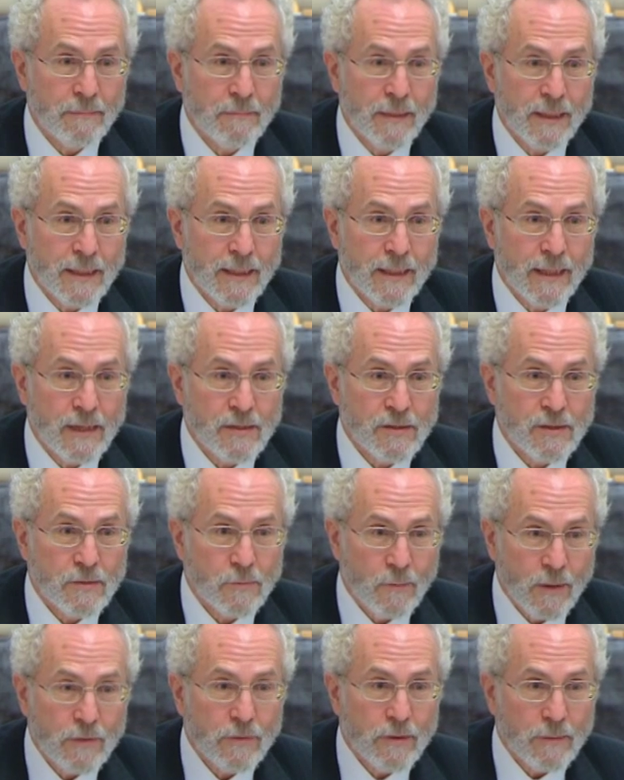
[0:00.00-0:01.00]
in many cases,
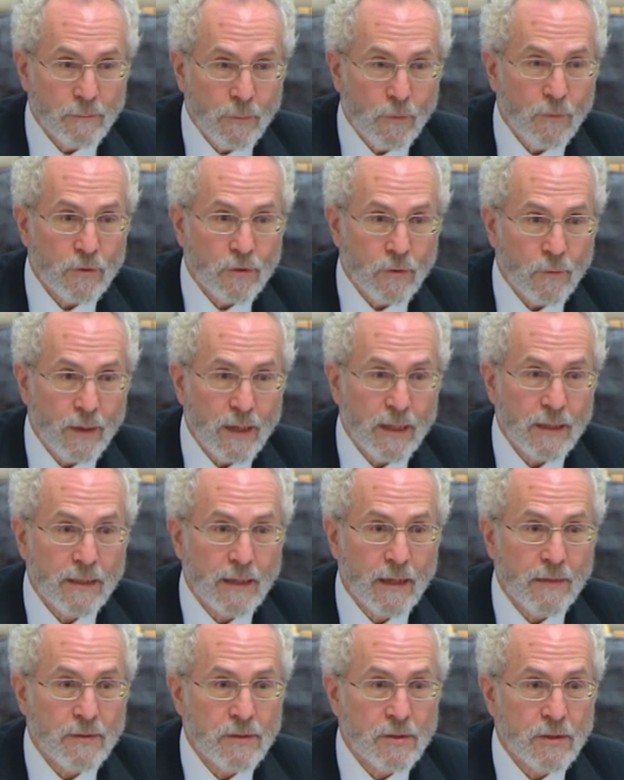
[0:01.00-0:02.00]
whether it bore
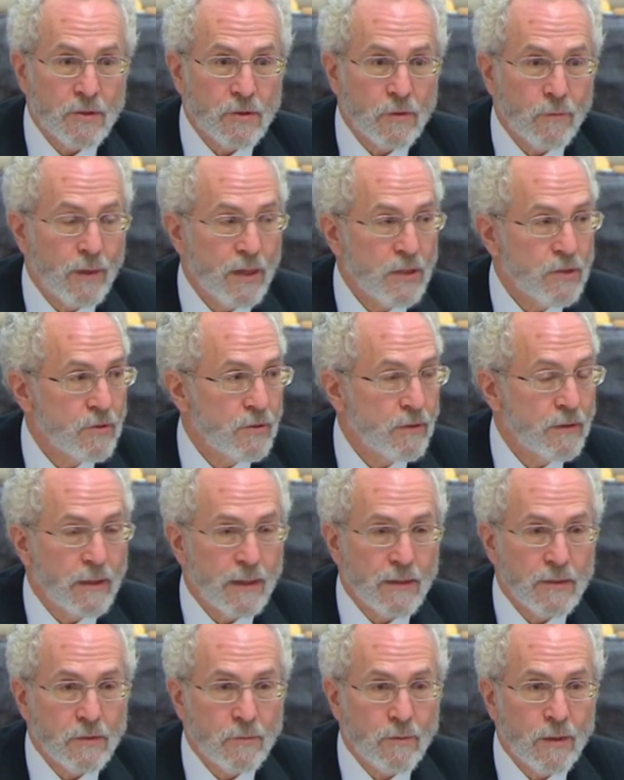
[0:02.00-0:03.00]
directly on the situation or
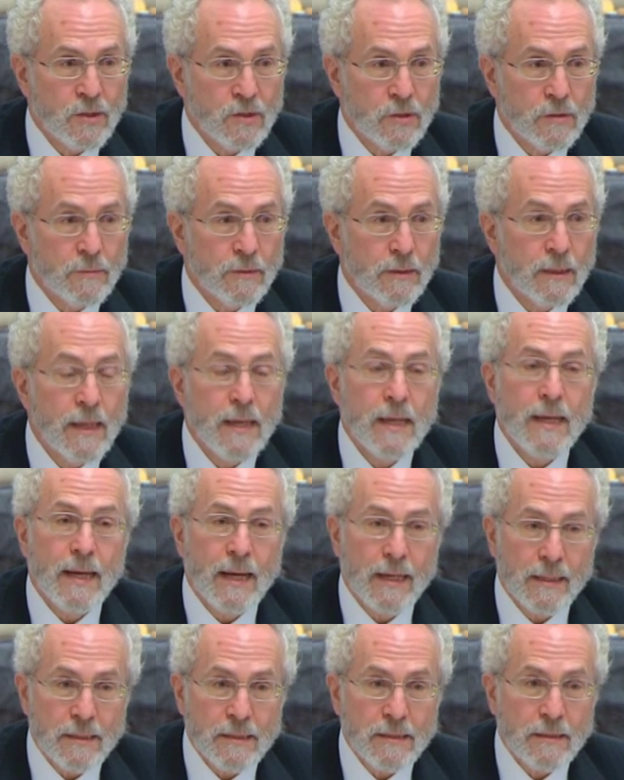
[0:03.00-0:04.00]
not is questionable.
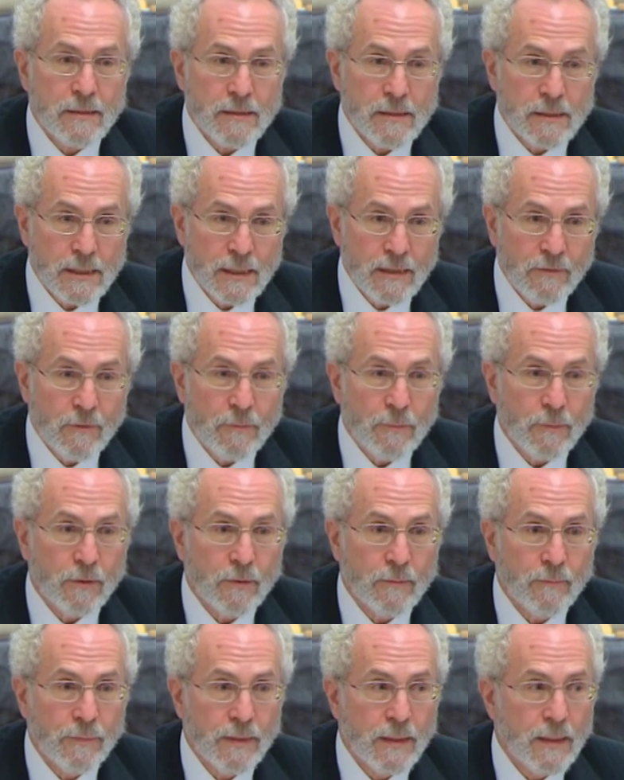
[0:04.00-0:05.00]
And it's
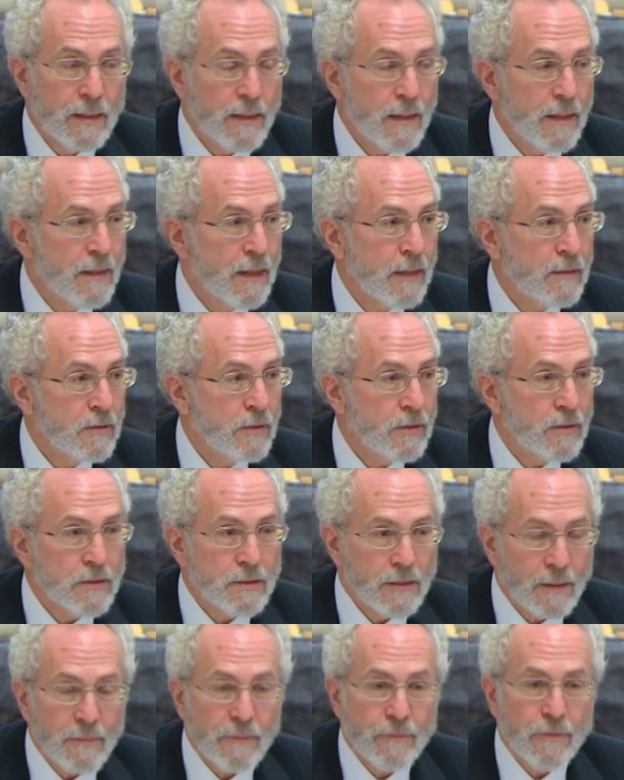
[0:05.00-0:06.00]
conceivable that
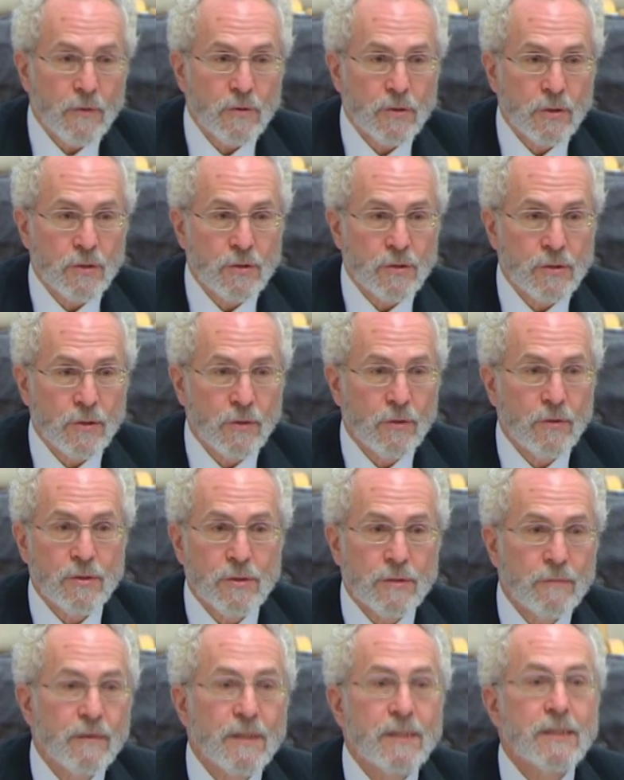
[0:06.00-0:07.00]
some of those
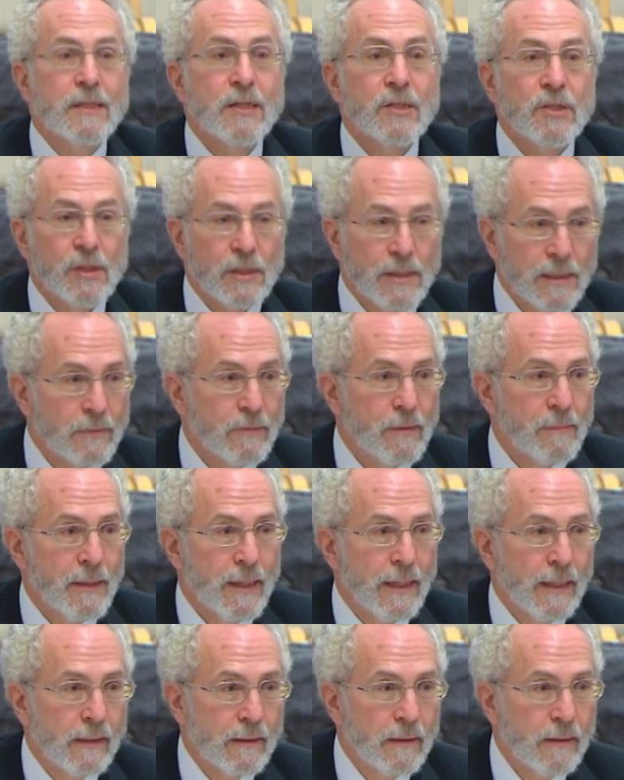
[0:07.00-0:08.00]
concerns vestigially
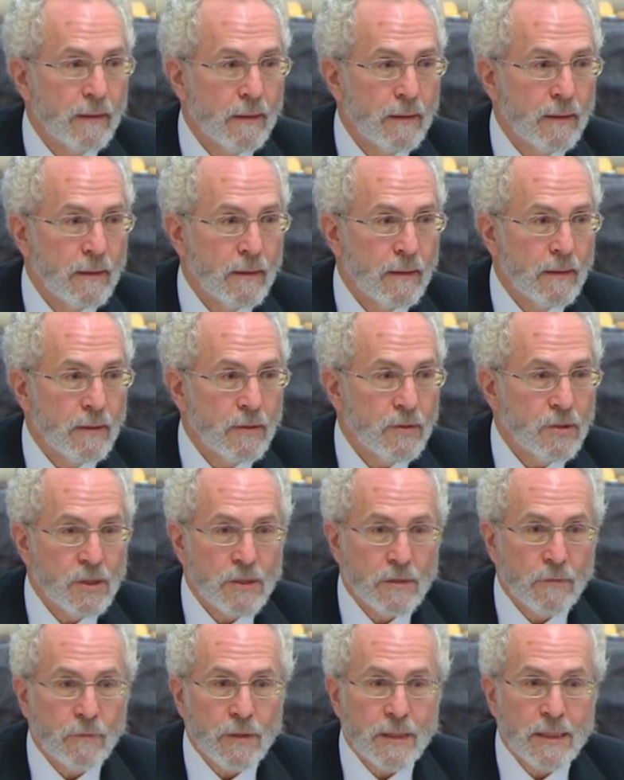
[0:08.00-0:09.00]
remain.
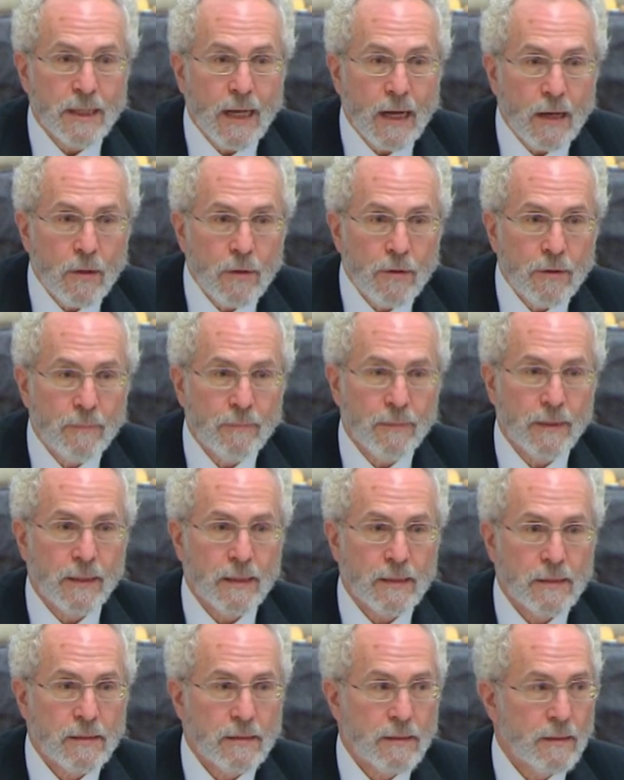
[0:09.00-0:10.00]
Geez, if we tell them
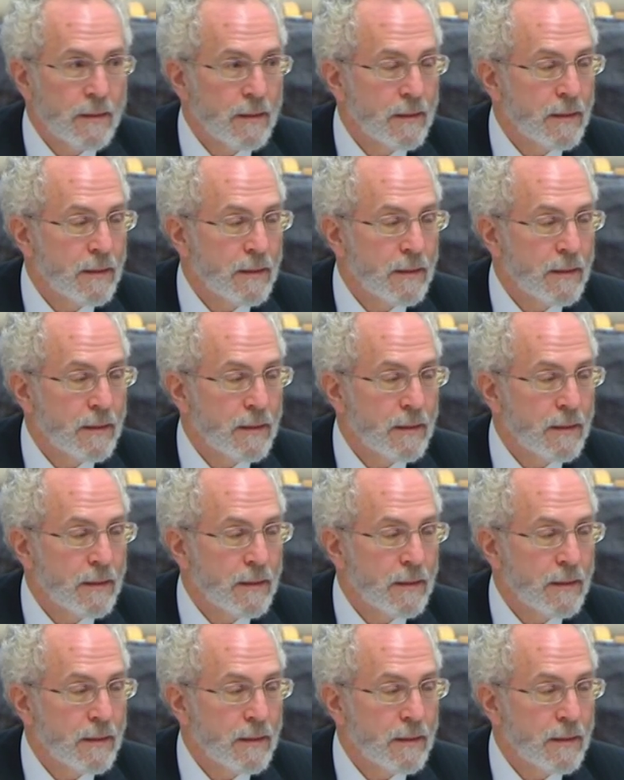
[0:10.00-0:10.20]
this,